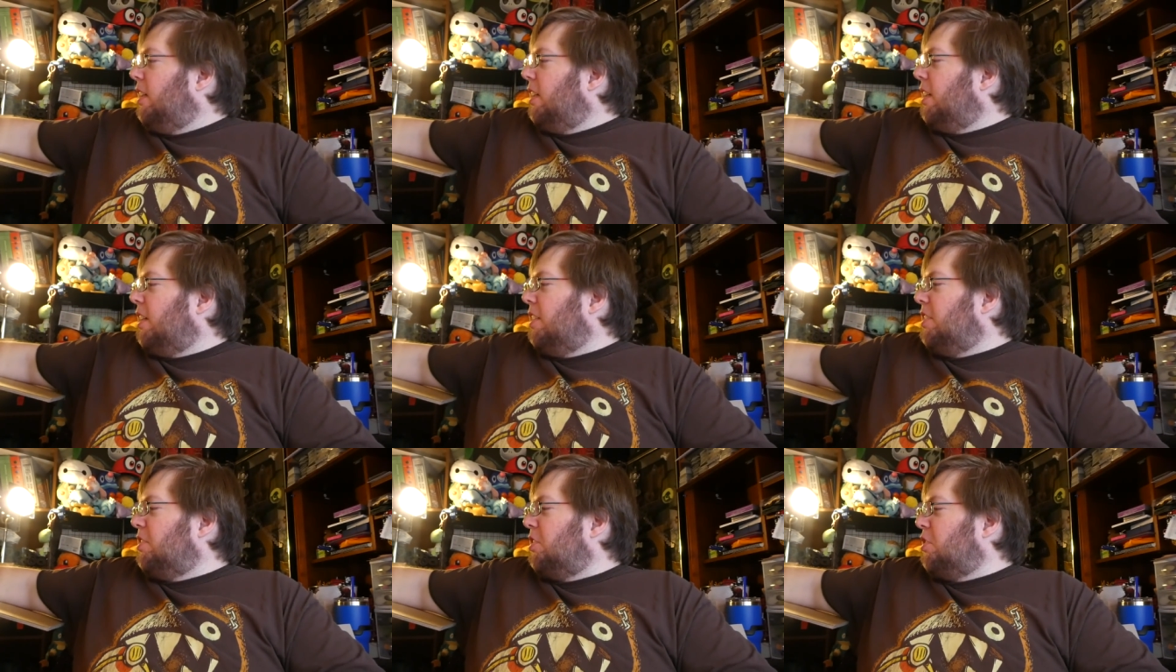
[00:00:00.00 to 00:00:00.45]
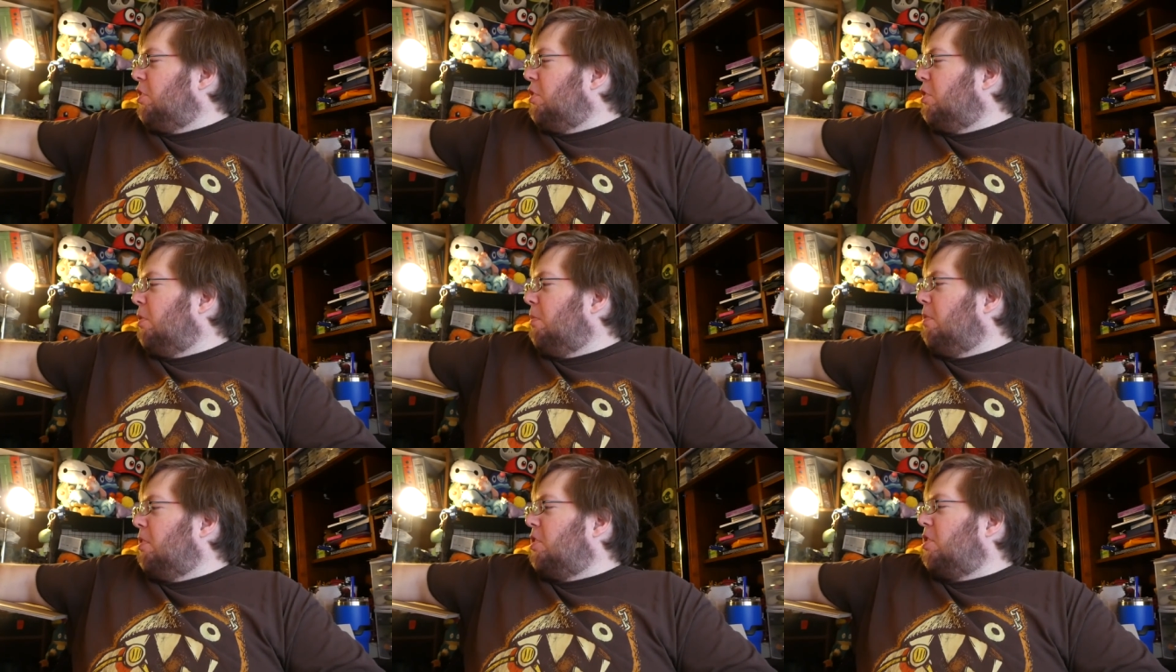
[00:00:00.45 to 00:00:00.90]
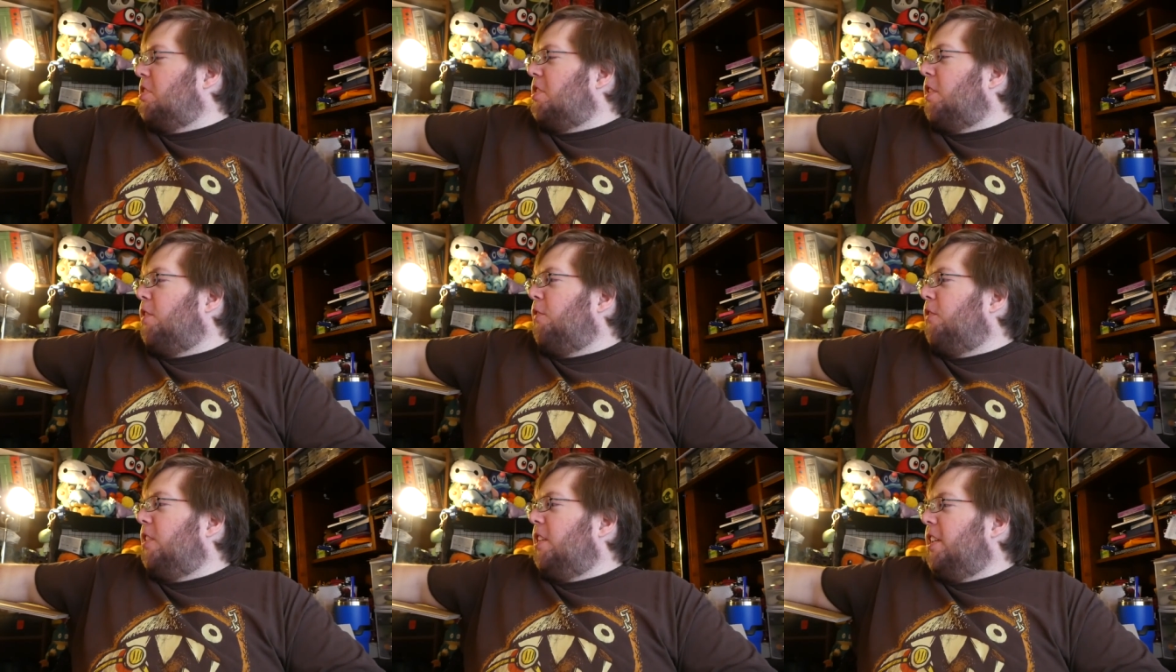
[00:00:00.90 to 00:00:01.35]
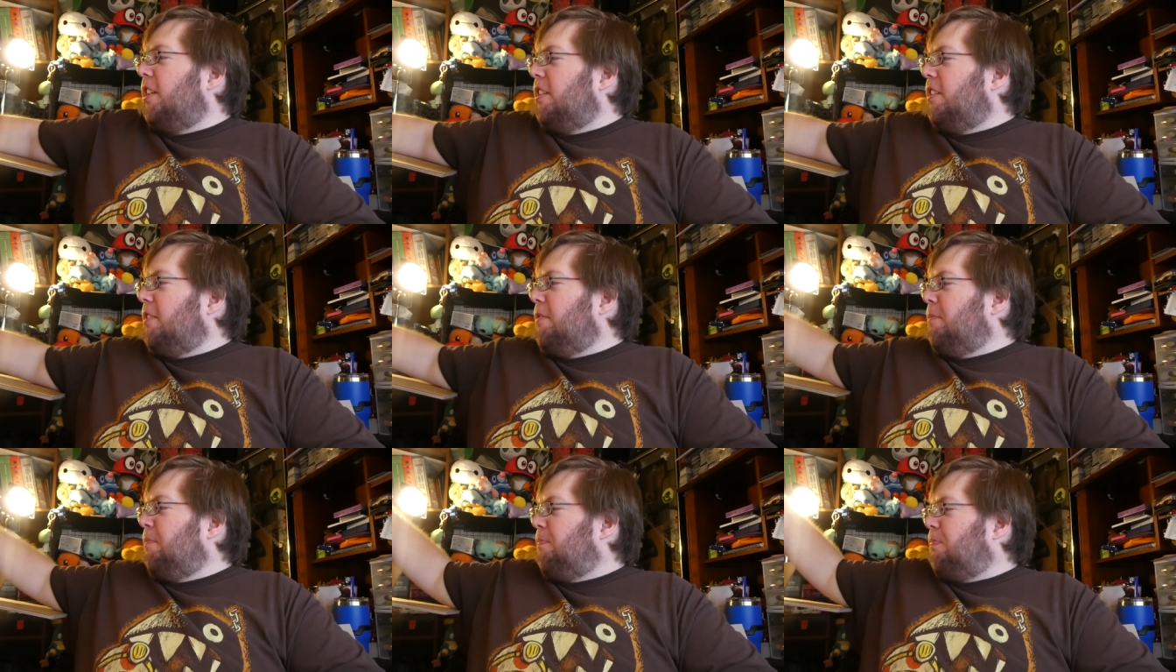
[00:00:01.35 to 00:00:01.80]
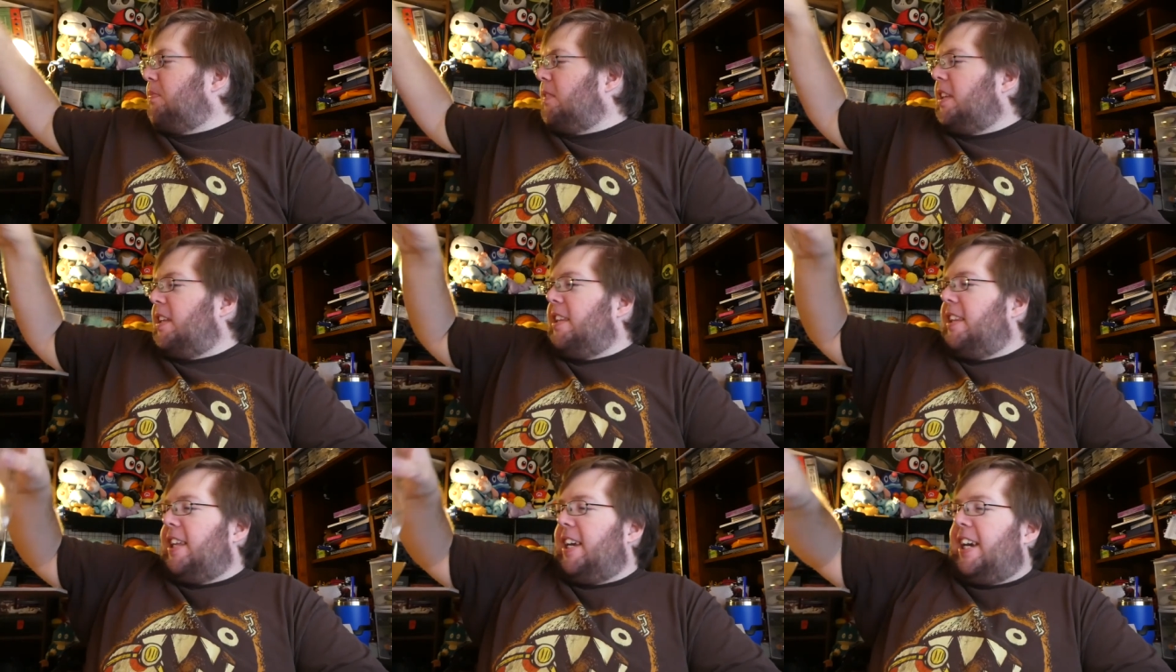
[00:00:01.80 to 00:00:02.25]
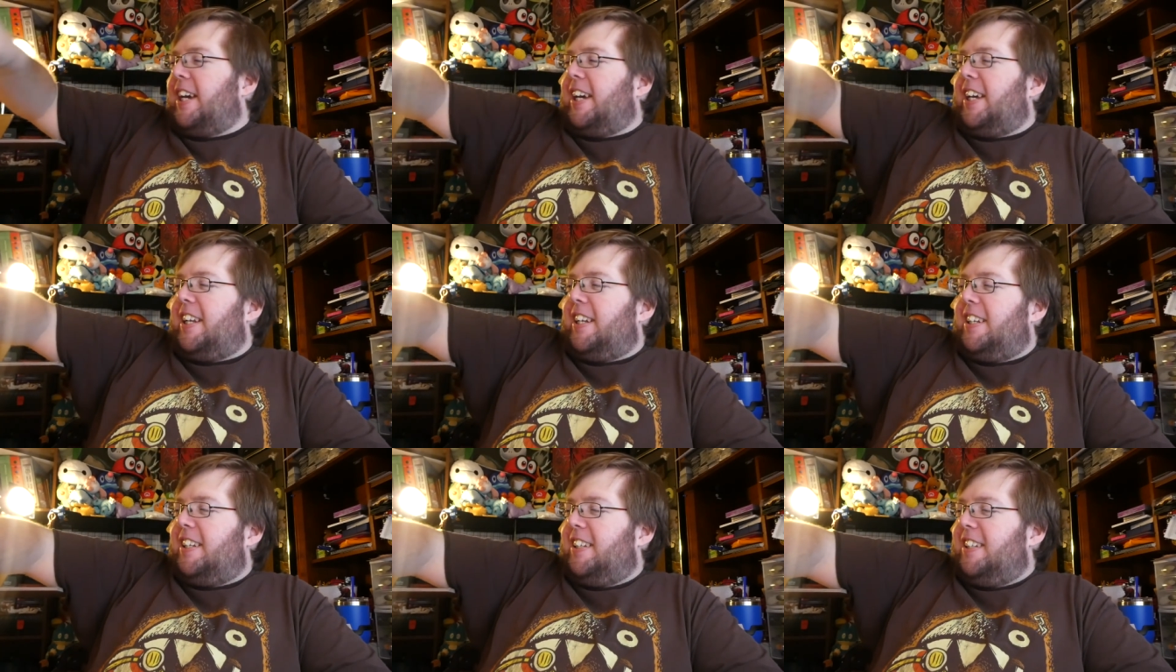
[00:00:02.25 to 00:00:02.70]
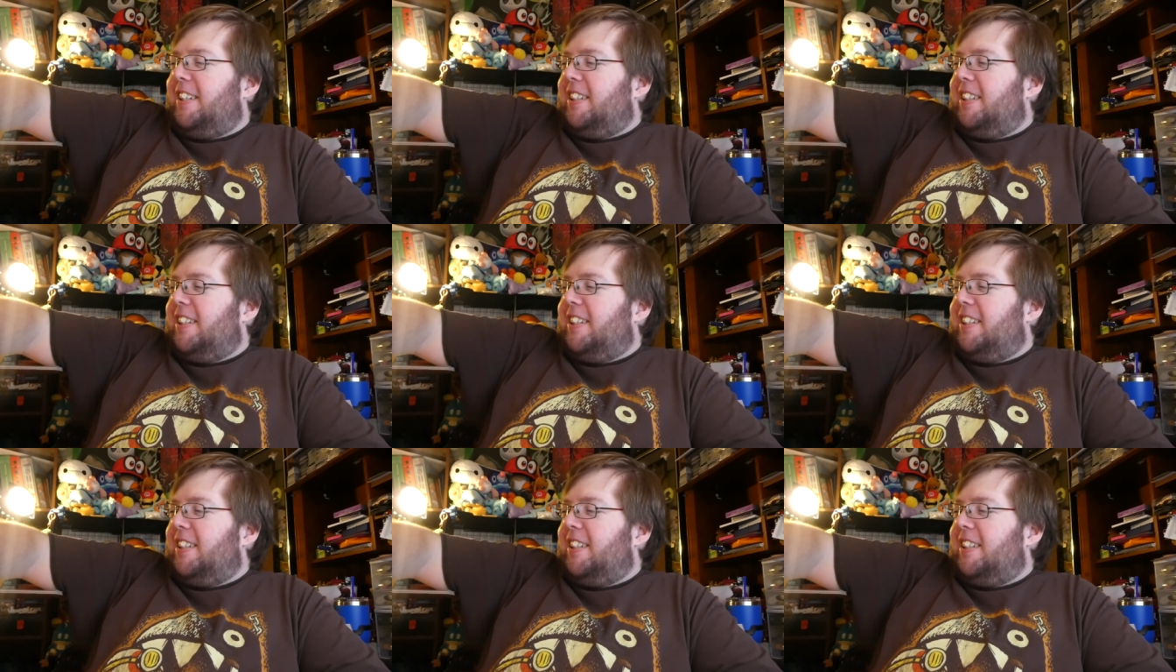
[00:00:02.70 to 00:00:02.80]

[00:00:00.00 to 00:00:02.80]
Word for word: because there's so much stuff in here that